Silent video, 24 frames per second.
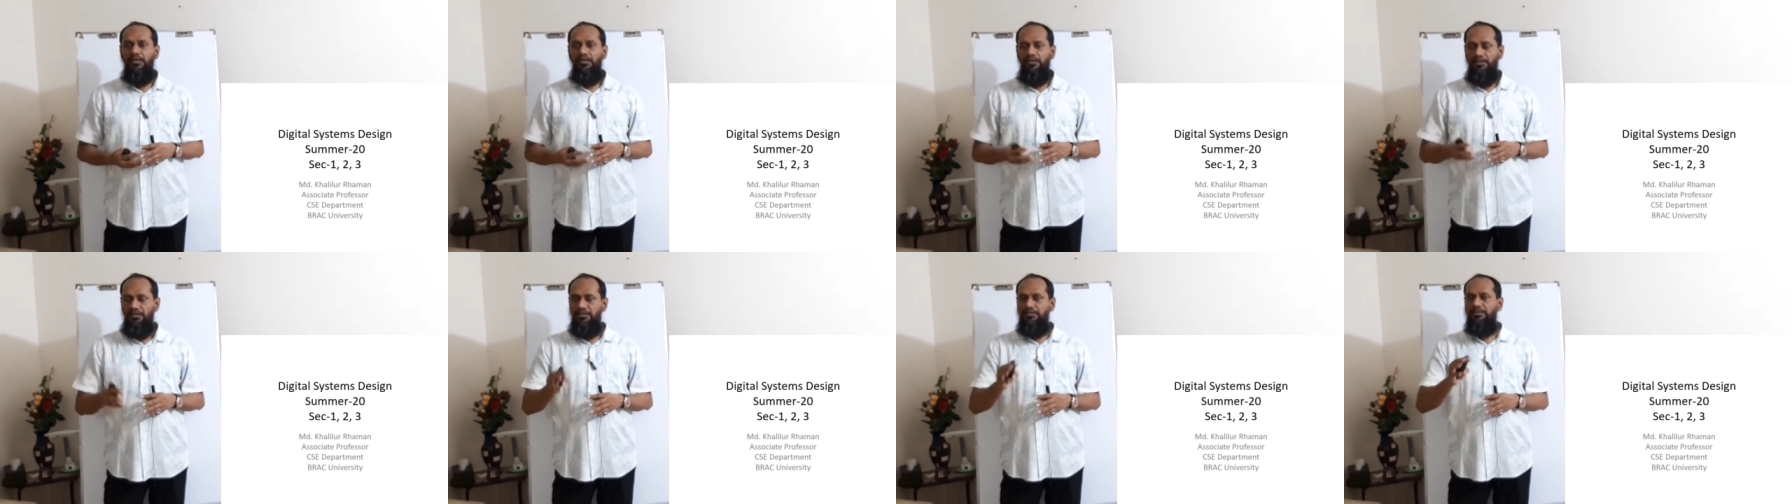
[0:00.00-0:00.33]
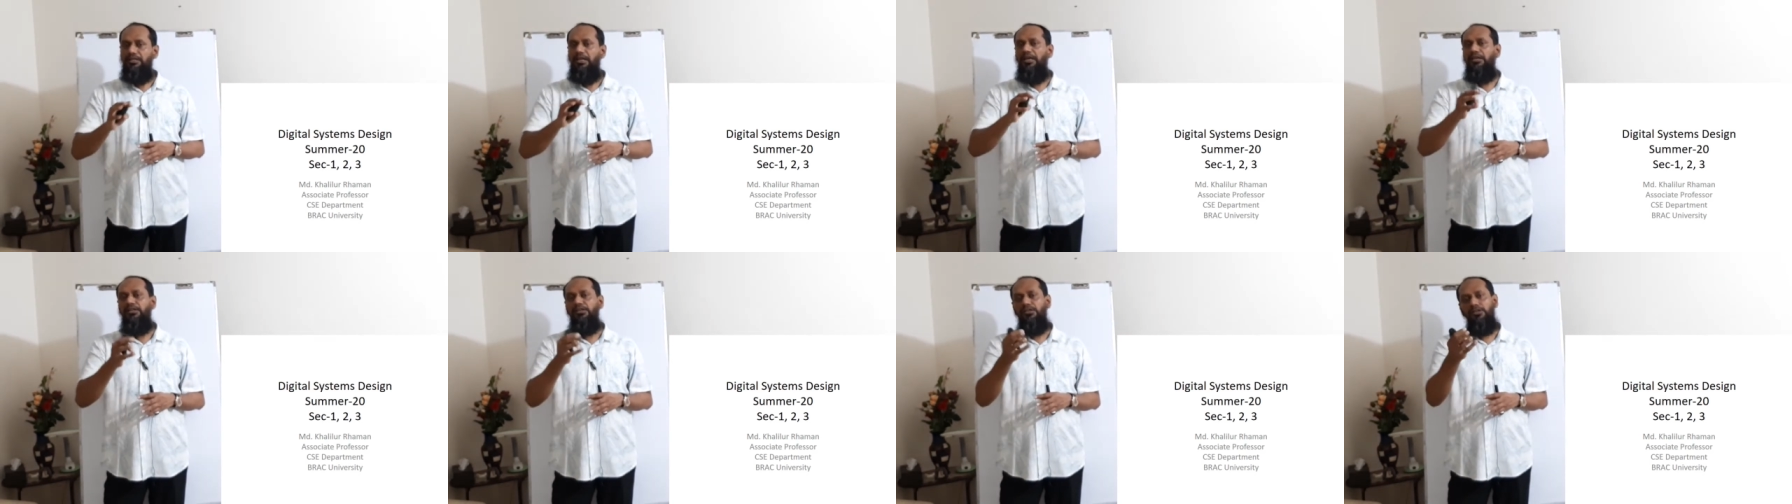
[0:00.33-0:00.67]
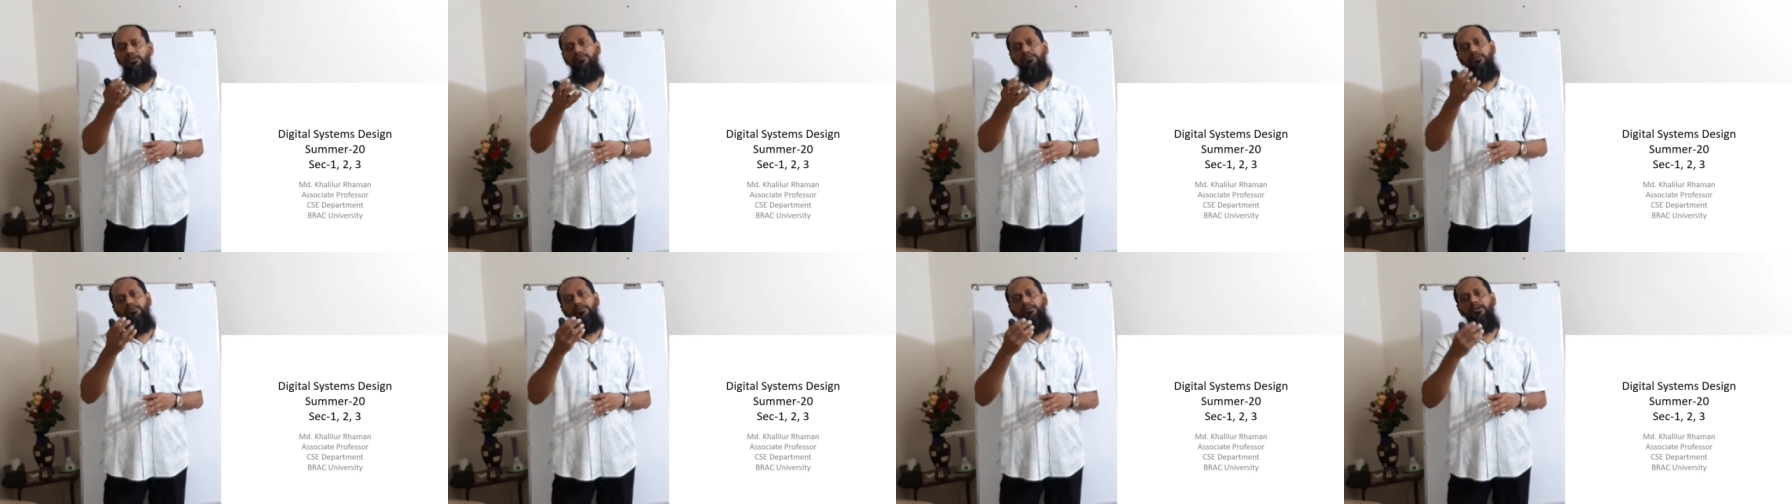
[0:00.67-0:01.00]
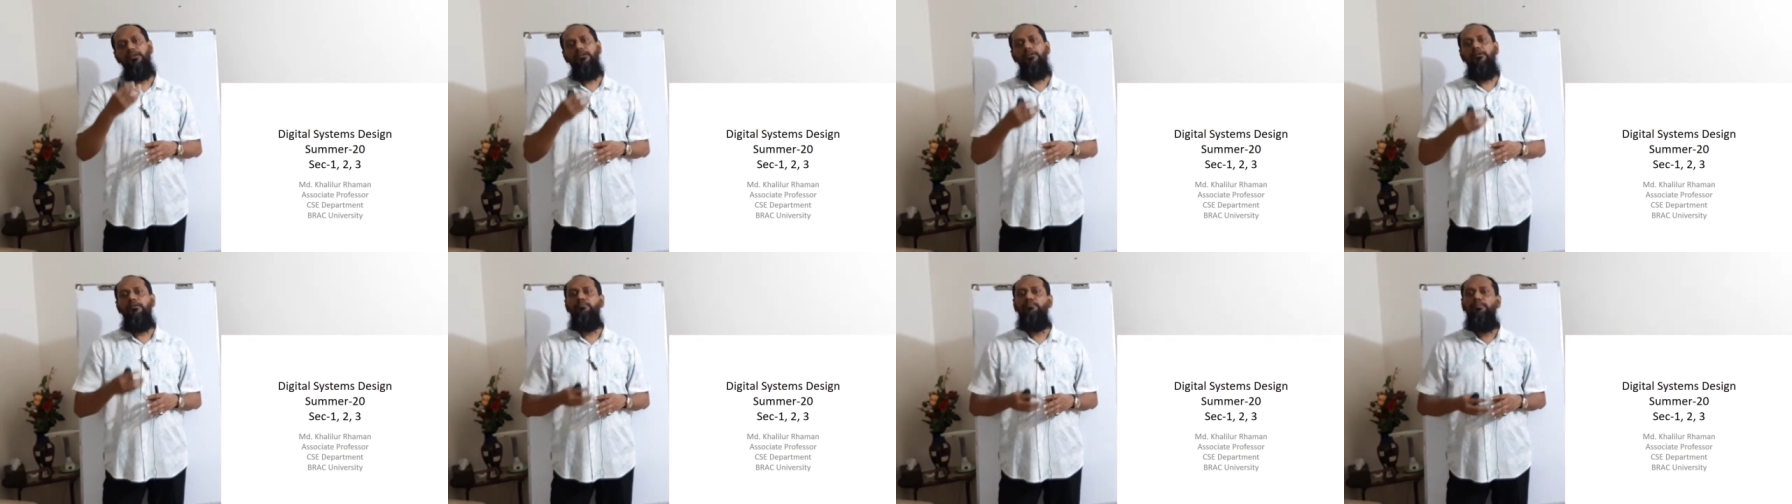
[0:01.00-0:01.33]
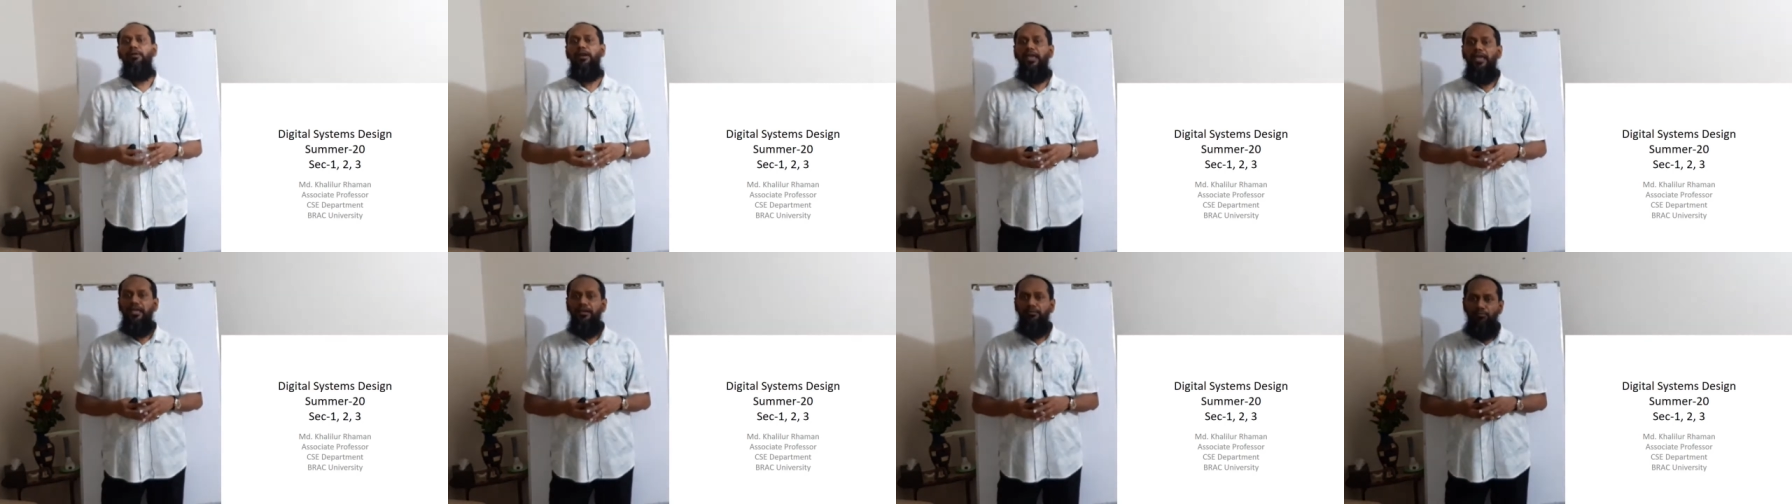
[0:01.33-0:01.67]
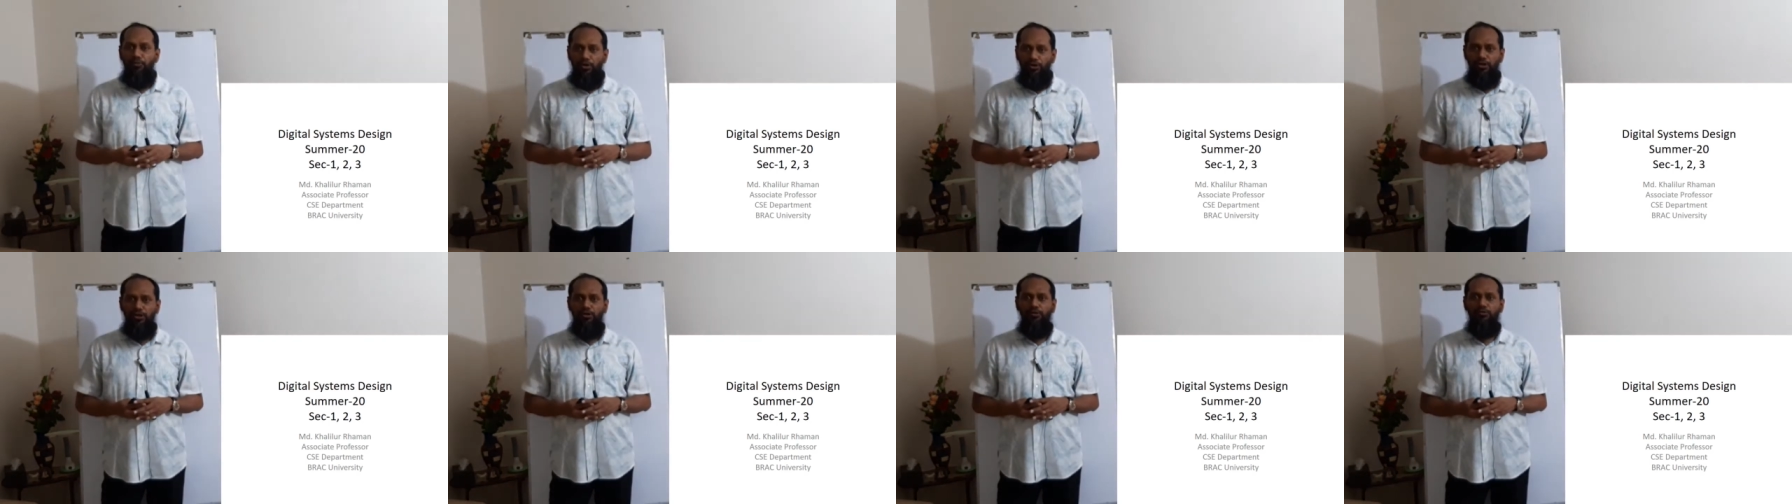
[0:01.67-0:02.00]
this kind of even playing
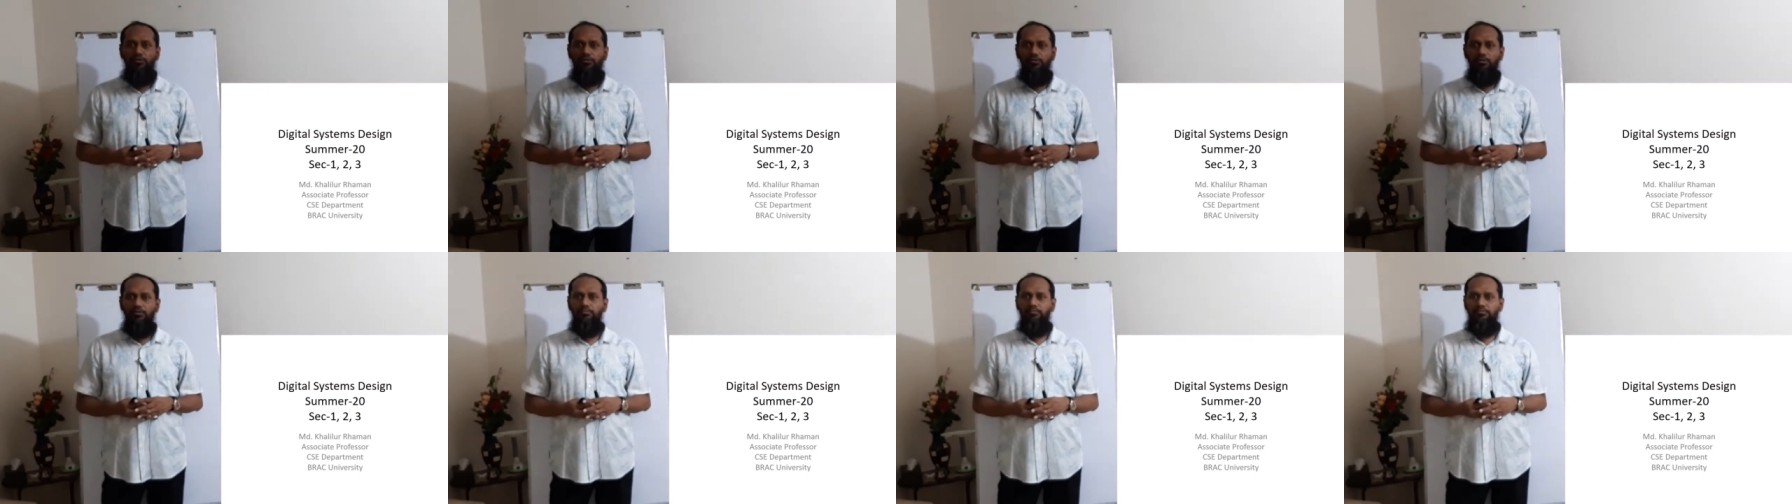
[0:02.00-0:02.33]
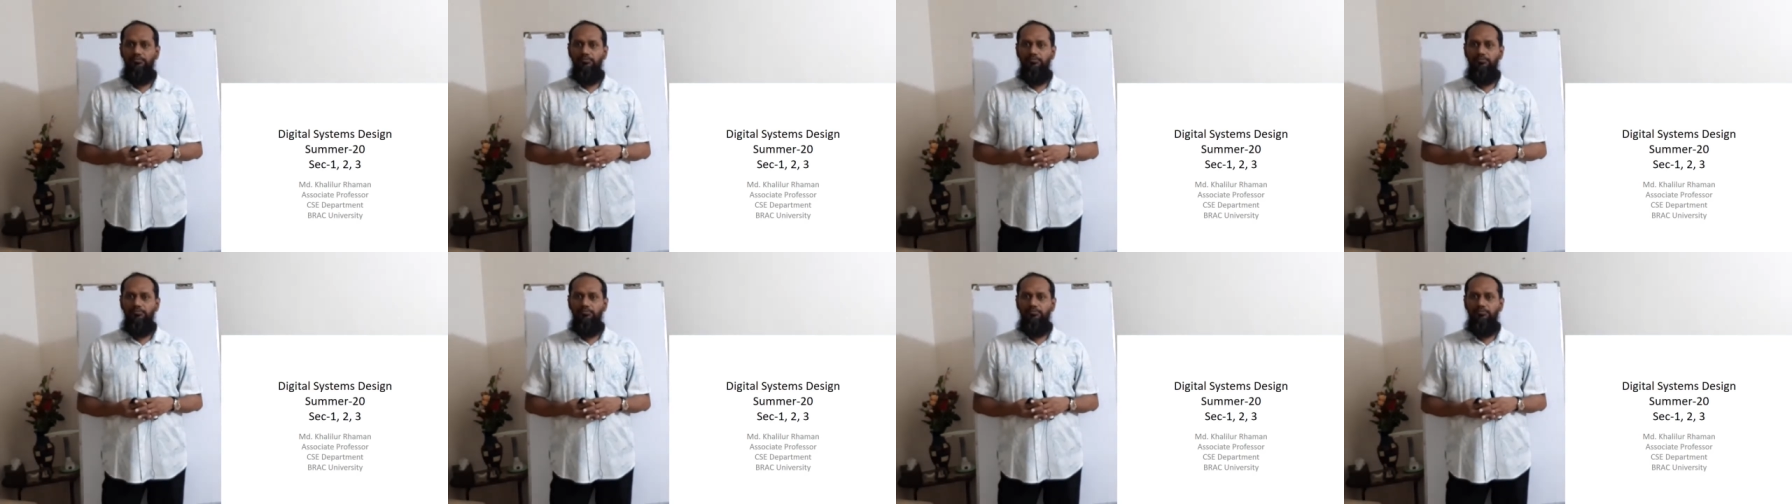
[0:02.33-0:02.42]
module,